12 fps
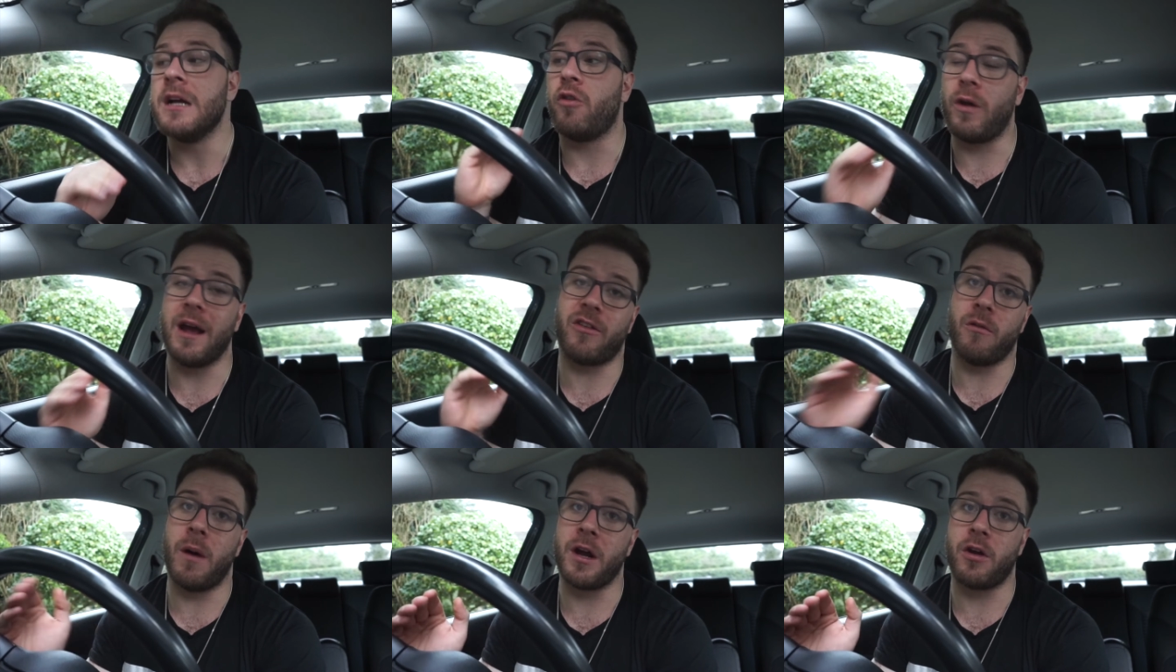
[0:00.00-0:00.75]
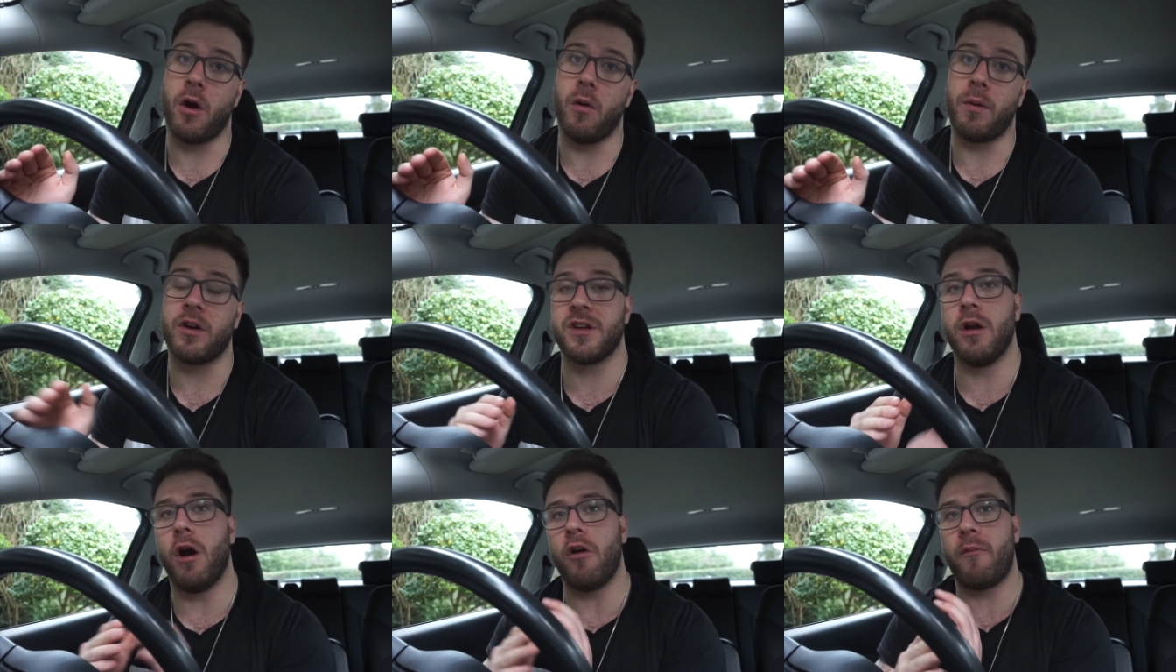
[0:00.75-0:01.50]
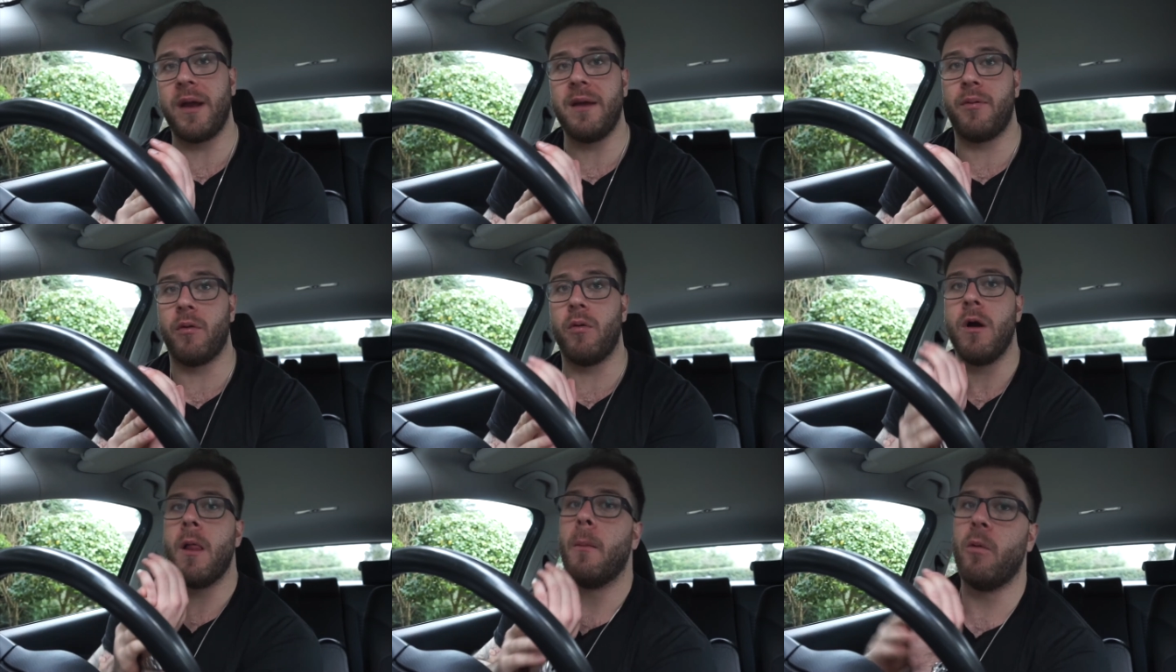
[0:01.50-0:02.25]
to get to my goal, because a lot of
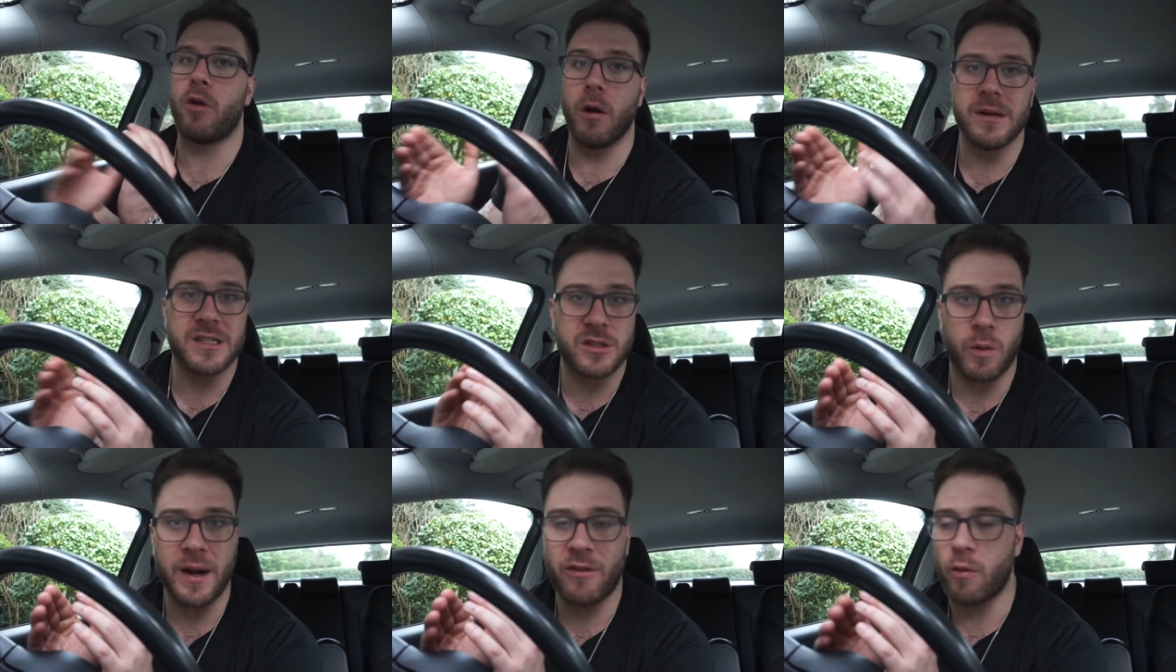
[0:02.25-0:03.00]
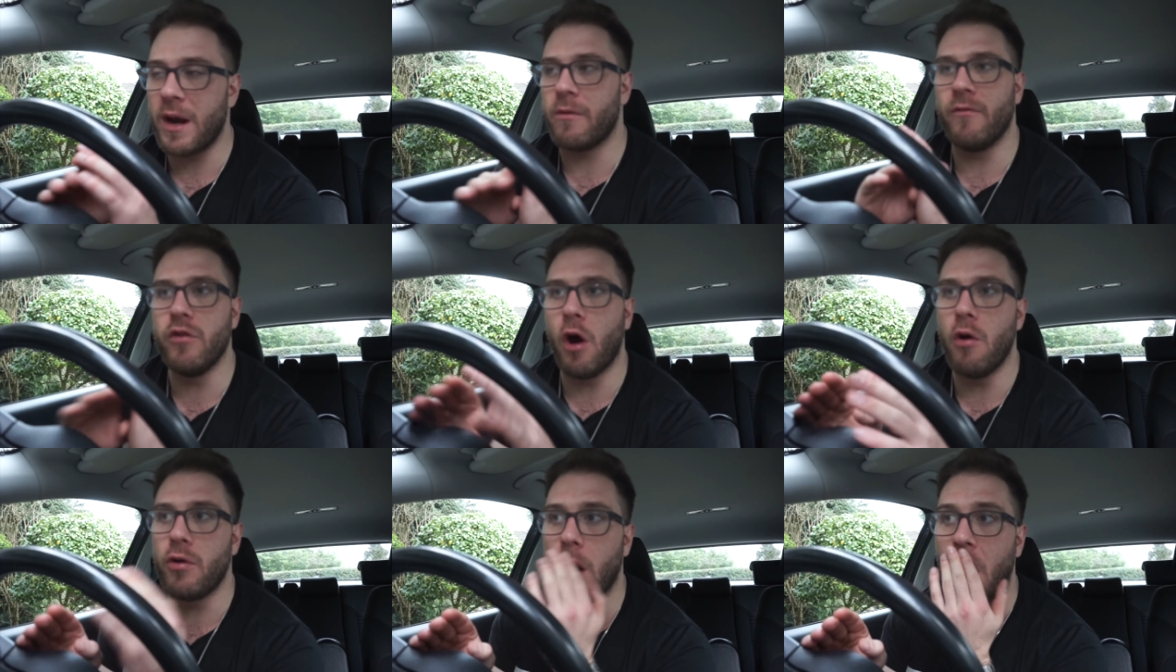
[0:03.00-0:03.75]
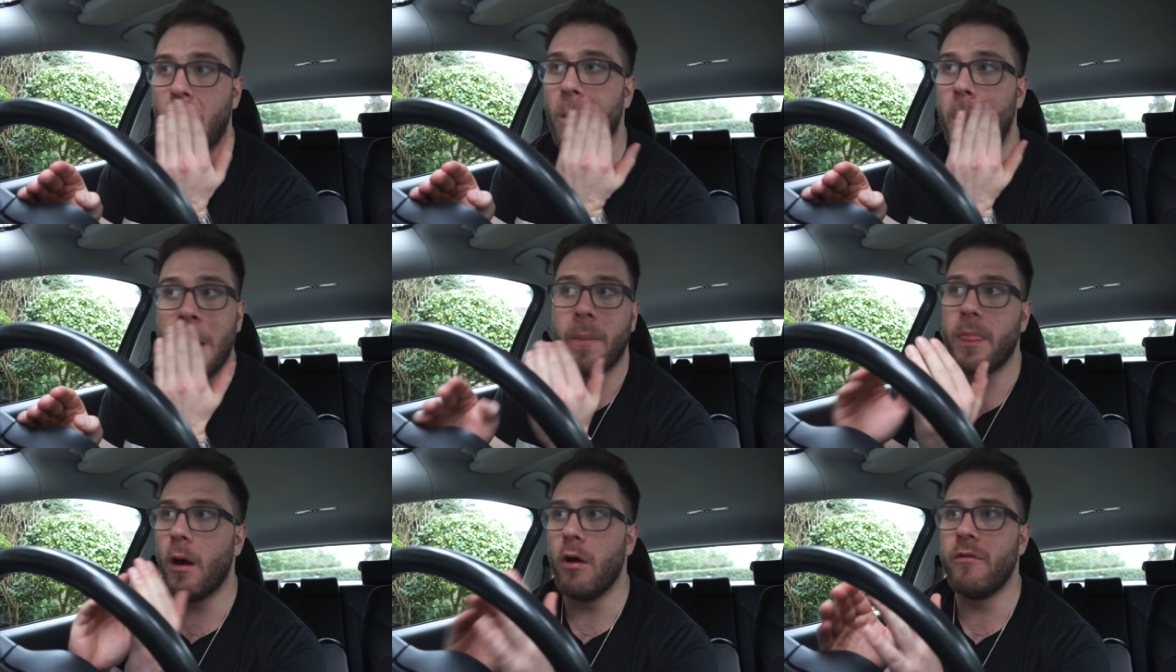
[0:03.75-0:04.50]
people will go into 2020 with no goal,
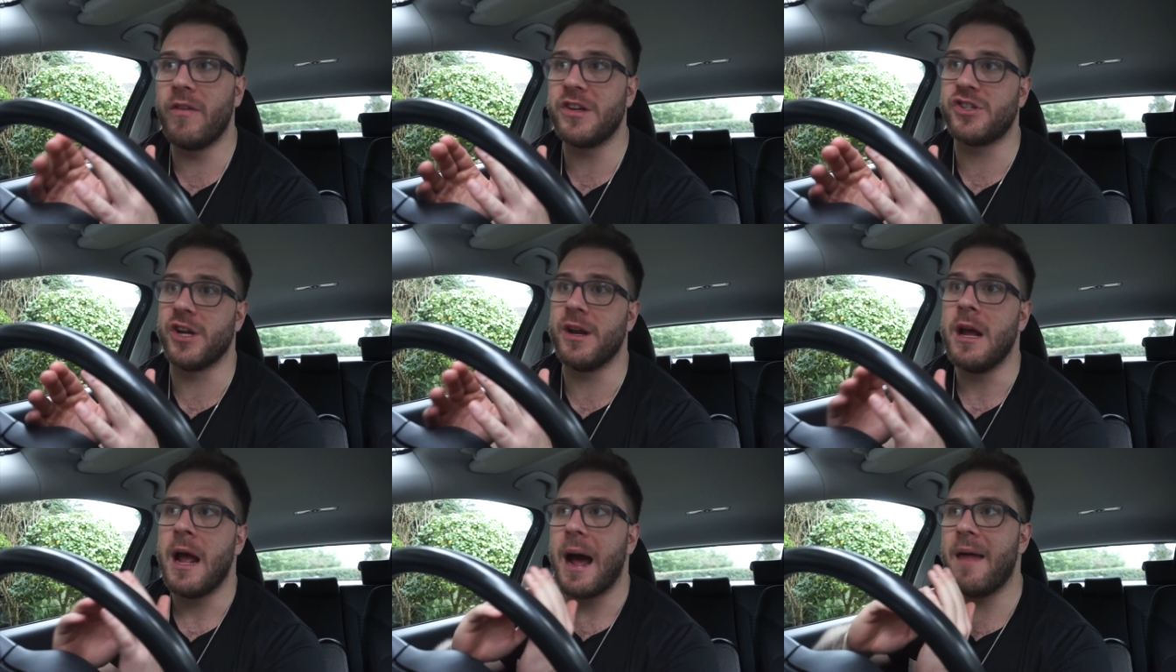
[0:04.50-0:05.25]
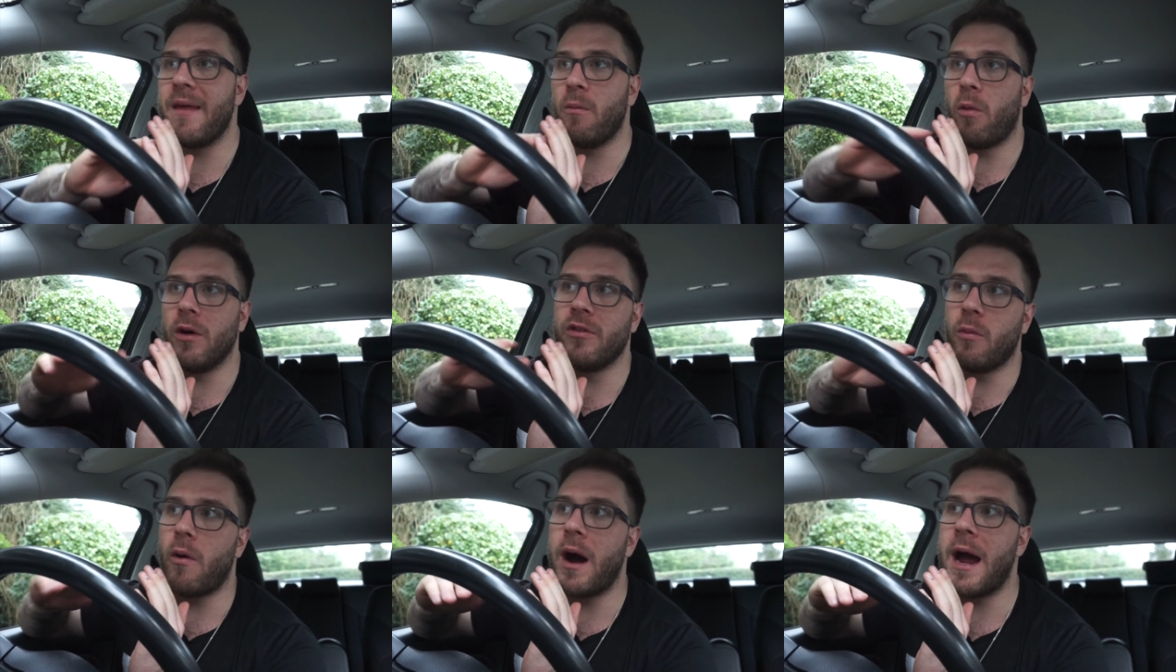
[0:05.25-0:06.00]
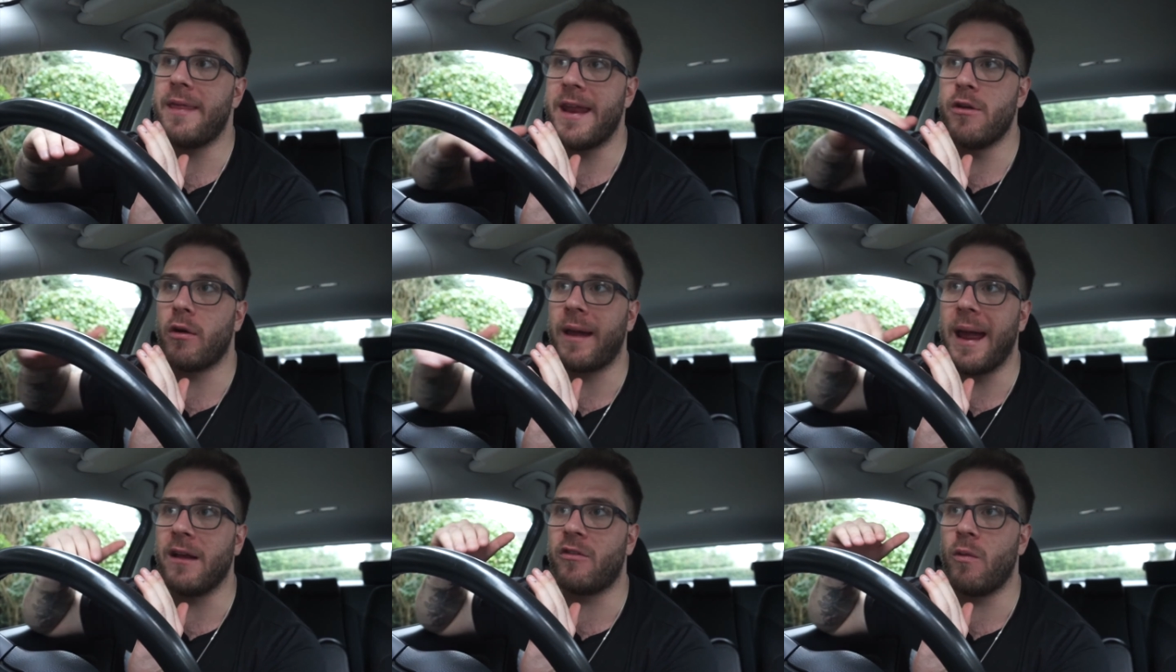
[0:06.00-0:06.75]
no vision, and then wonder why they're not
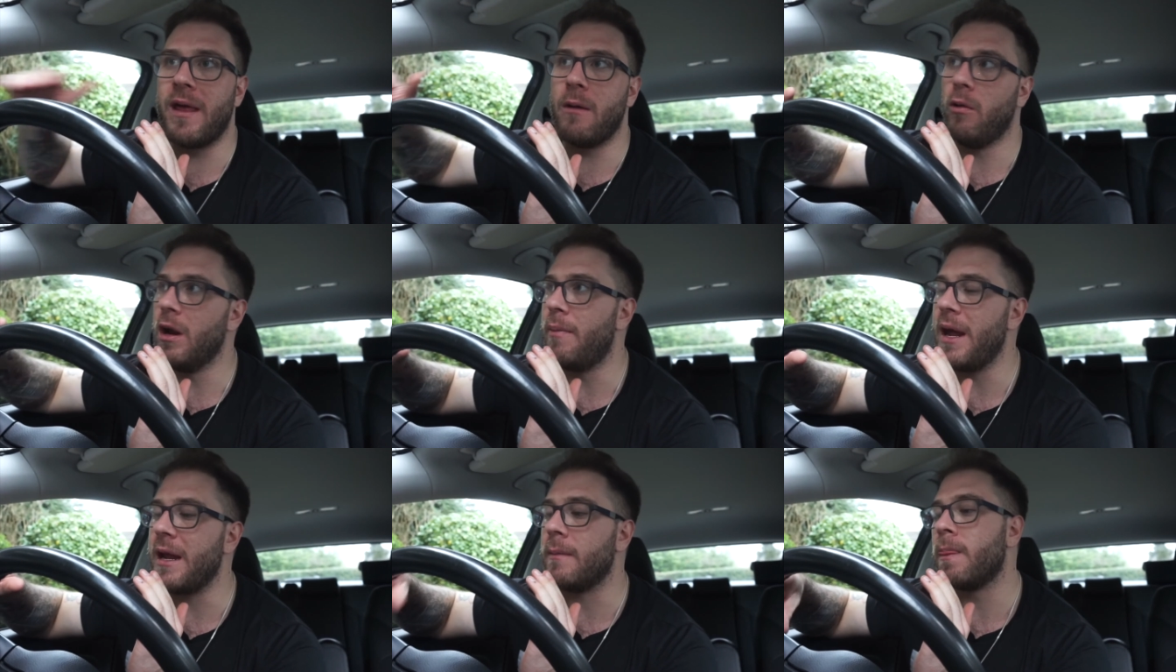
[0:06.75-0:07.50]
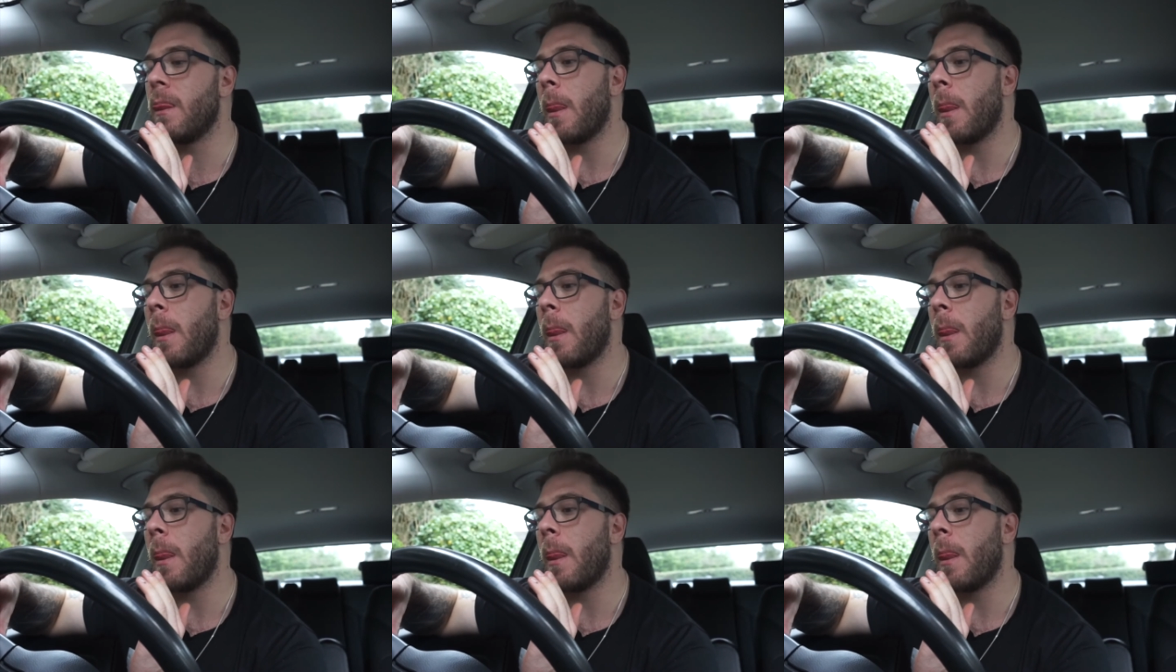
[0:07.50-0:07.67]
getting to where they want to be.